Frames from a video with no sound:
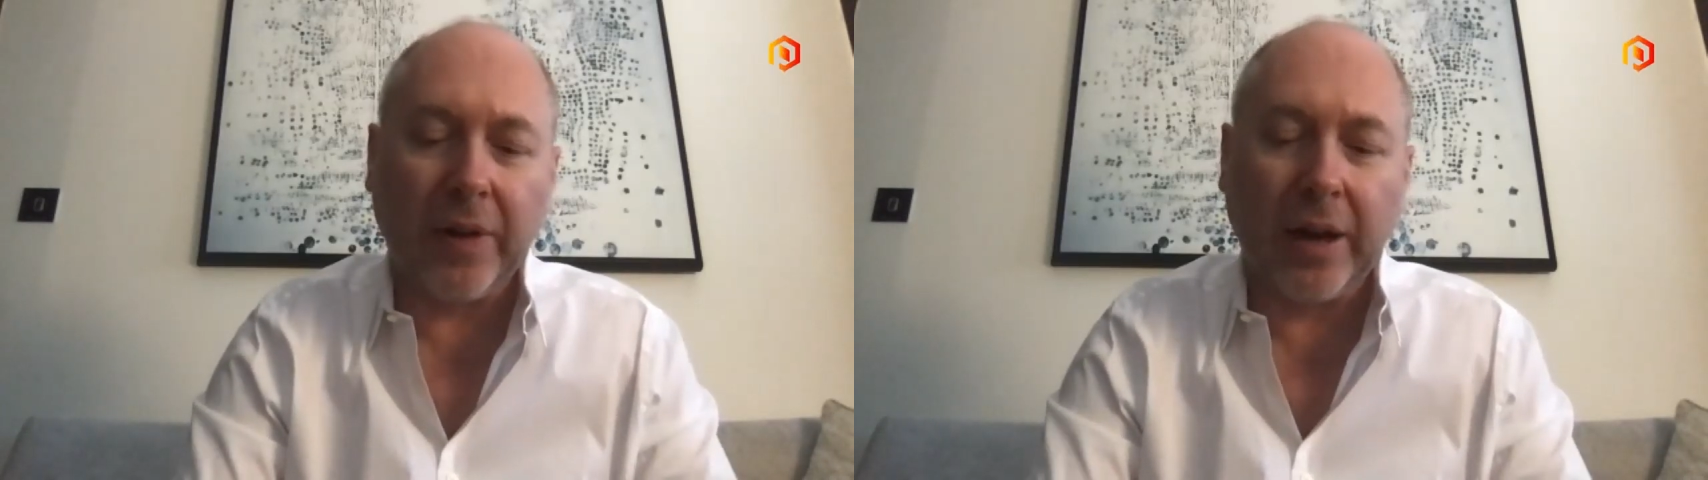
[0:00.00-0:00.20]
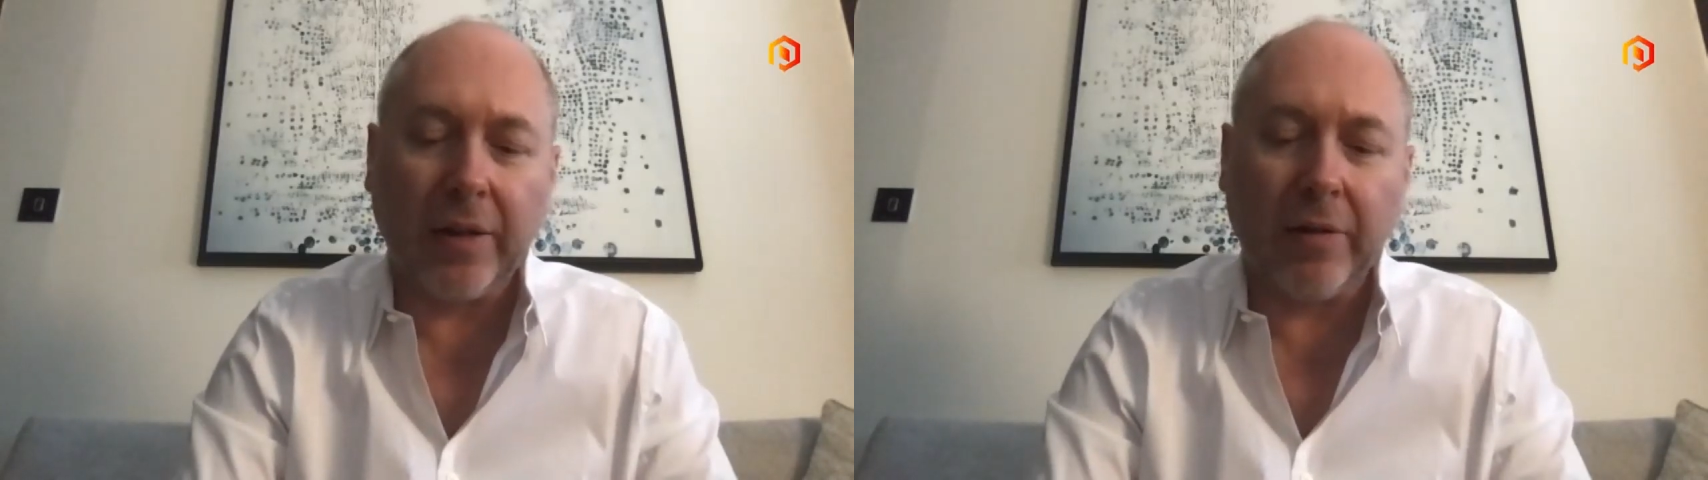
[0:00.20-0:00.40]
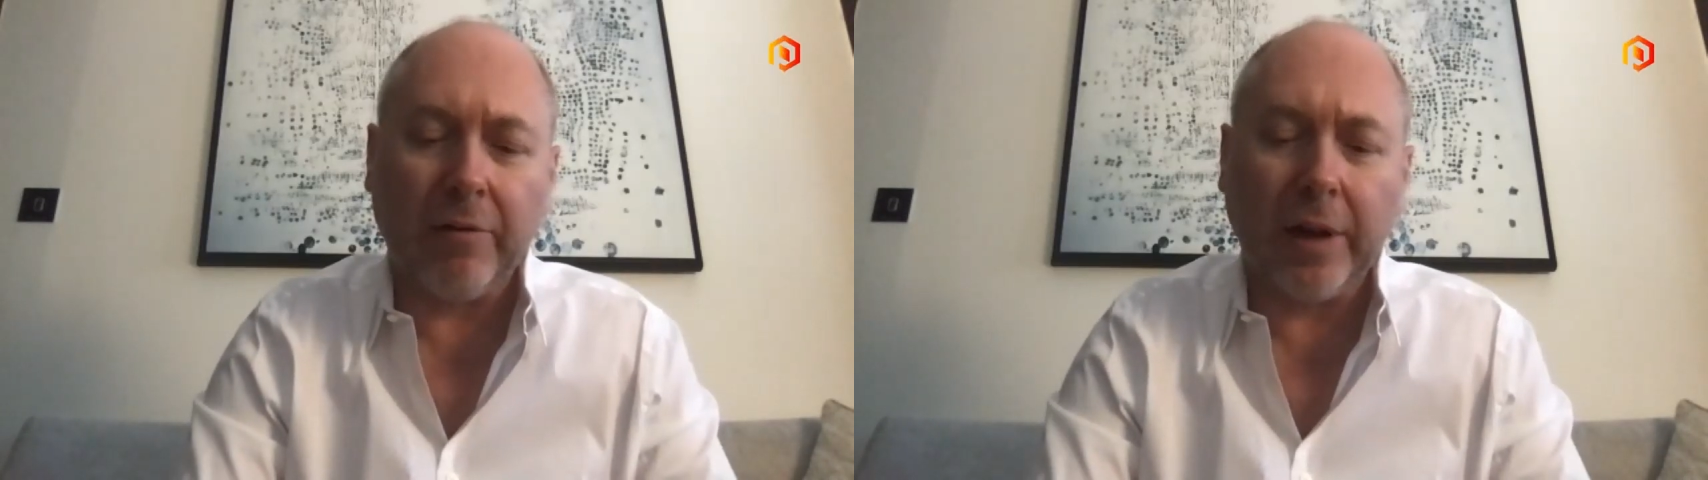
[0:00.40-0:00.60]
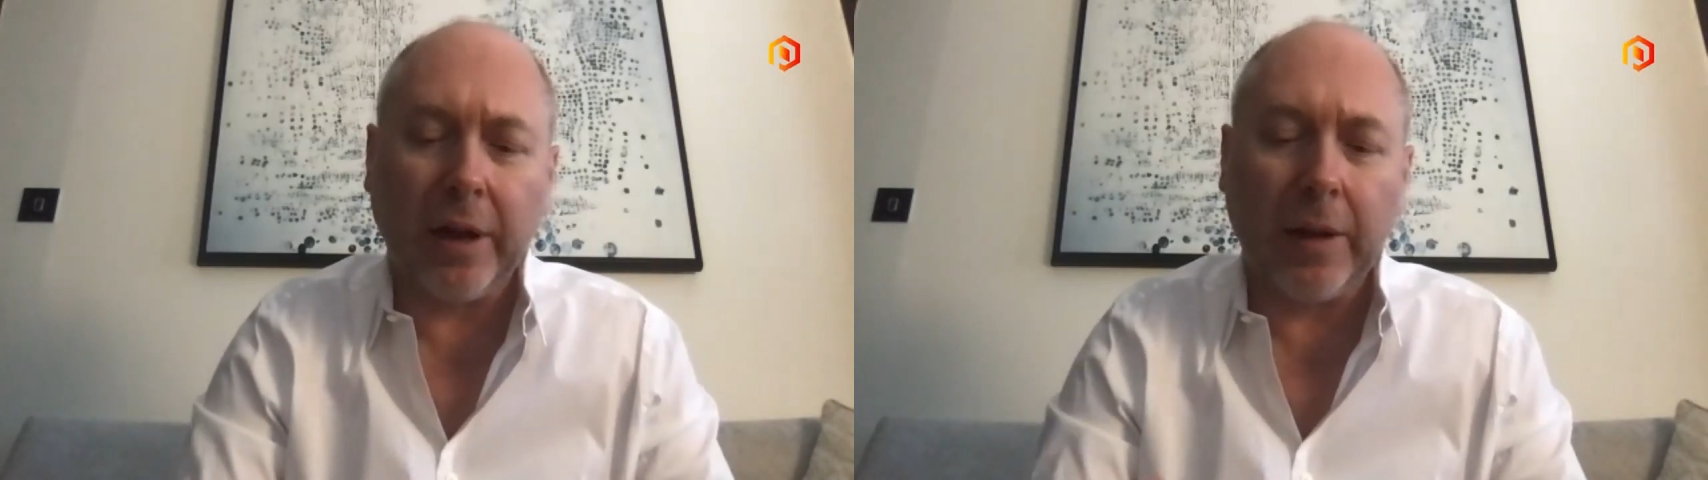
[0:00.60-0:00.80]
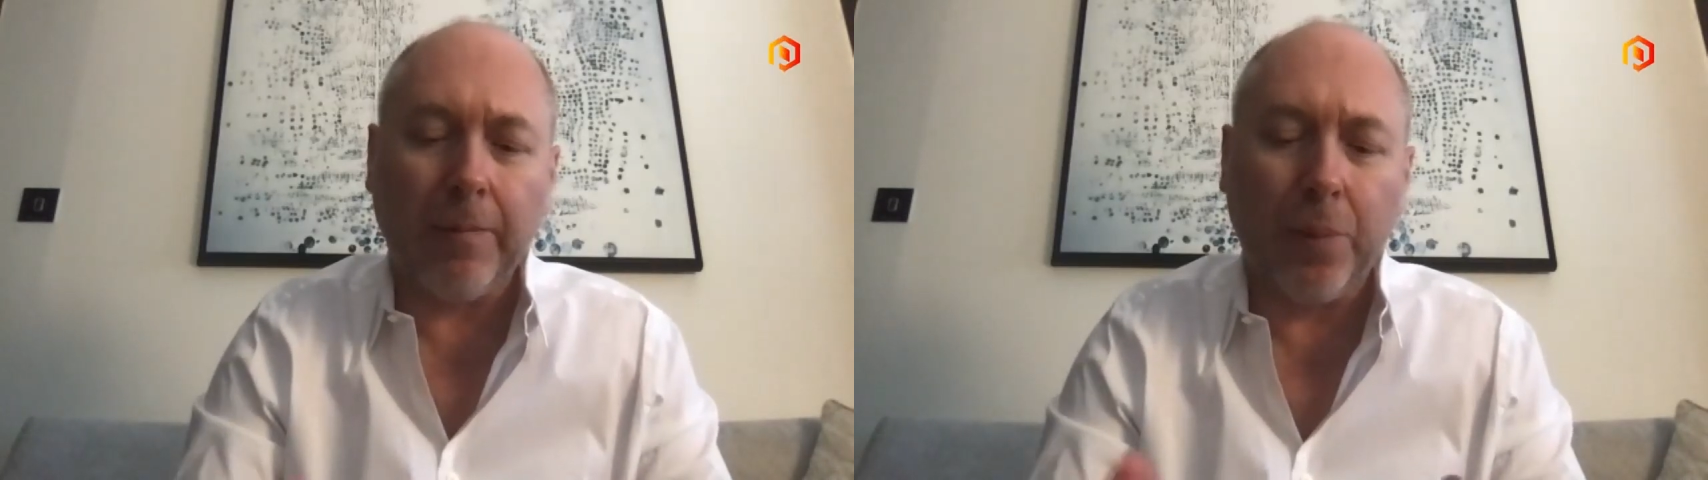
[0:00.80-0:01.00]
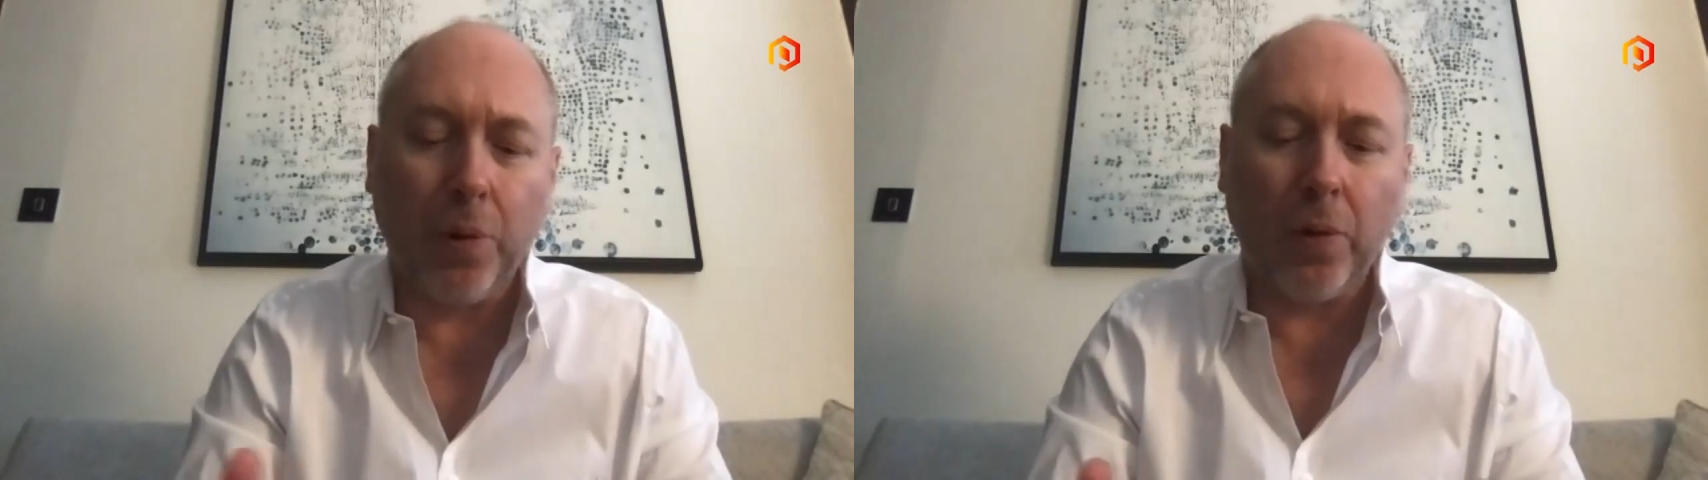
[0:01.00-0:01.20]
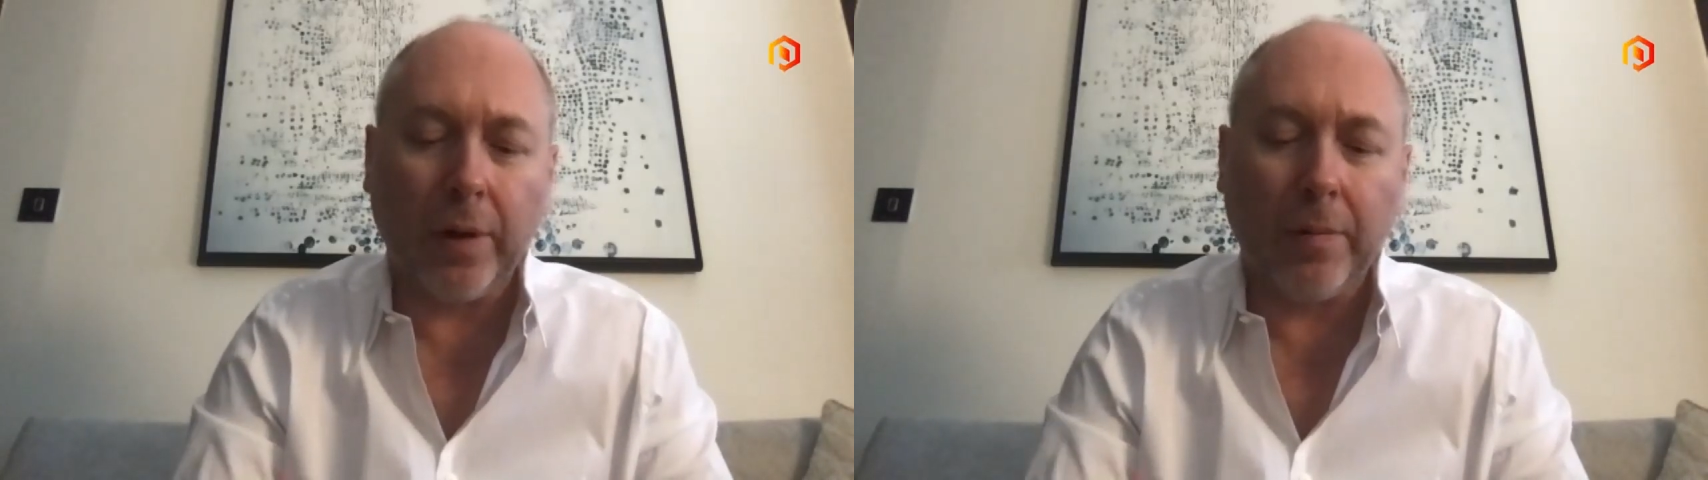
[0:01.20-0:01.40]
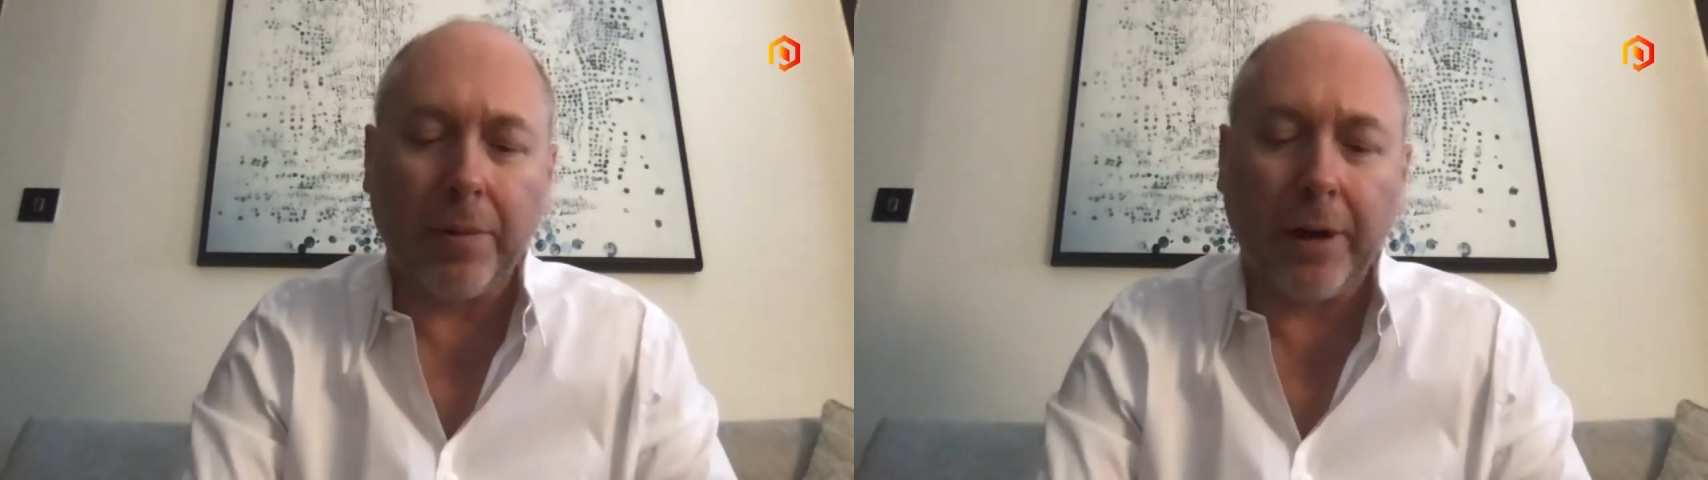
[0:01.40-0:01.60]
other really
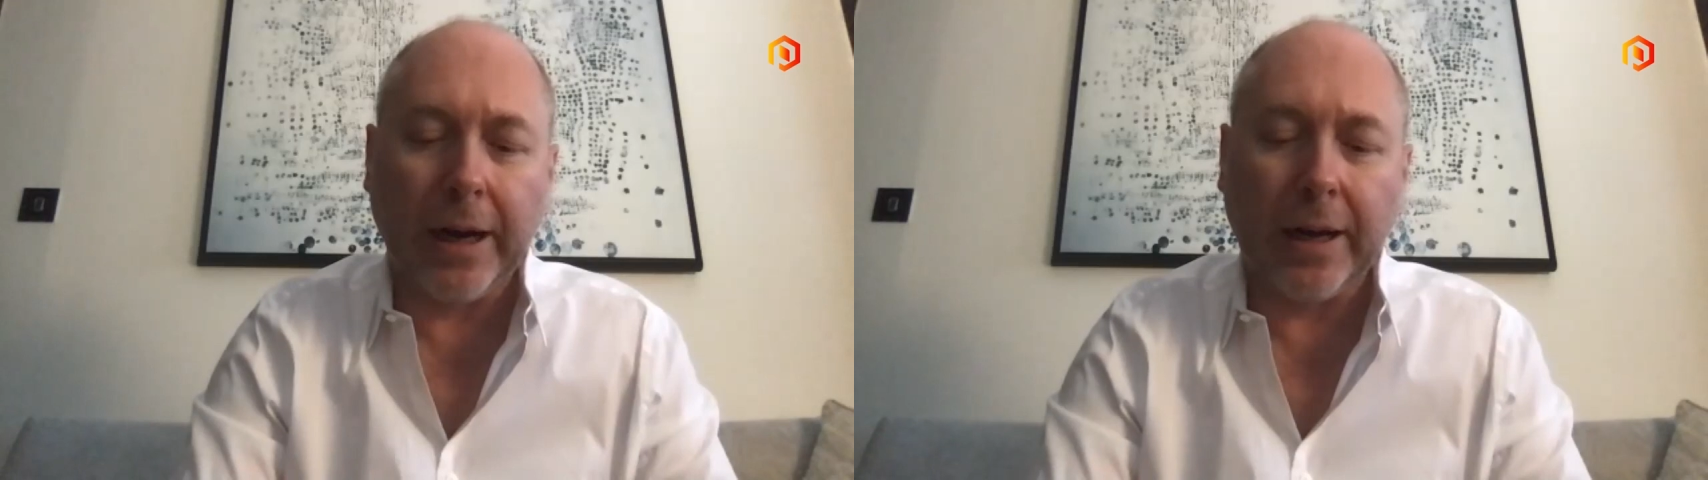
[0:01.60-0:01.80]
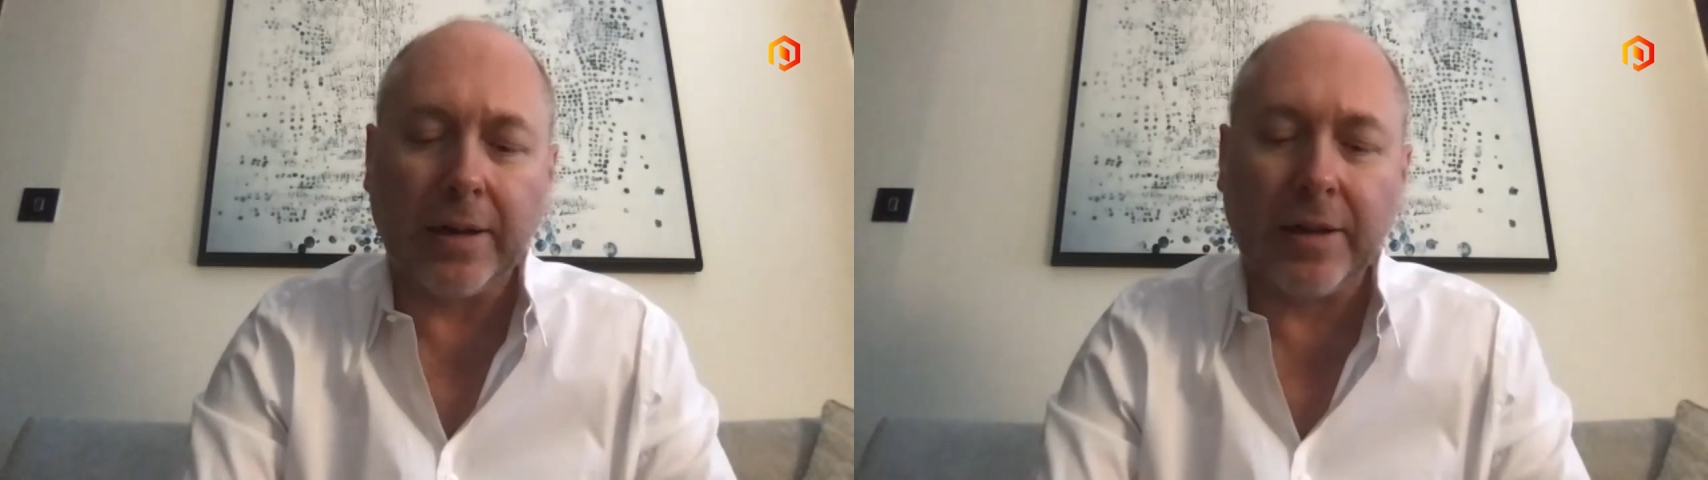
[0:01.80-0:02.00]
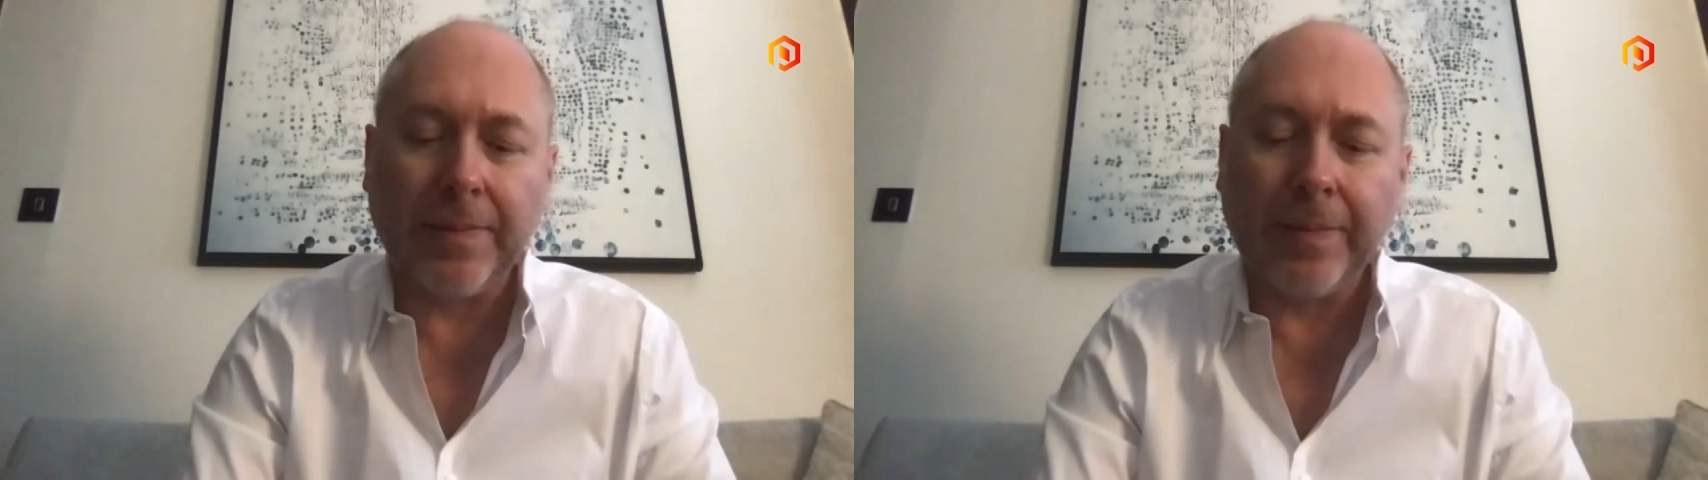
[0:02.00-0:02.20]
important brands.